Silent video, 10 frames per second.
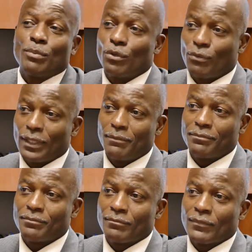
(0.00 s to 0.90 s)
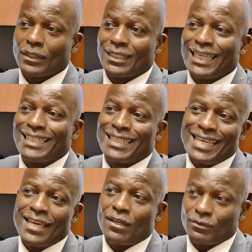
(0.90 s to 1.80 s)
program. And
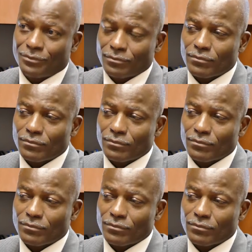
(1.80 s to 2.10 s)
now